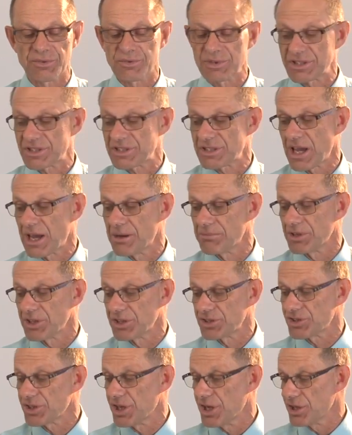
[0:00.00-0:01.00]
to
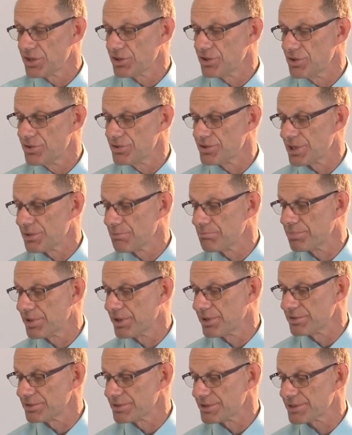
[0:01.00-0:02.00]
establish using
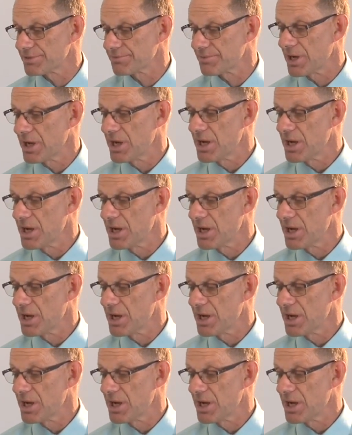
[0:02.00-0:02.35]
bolts.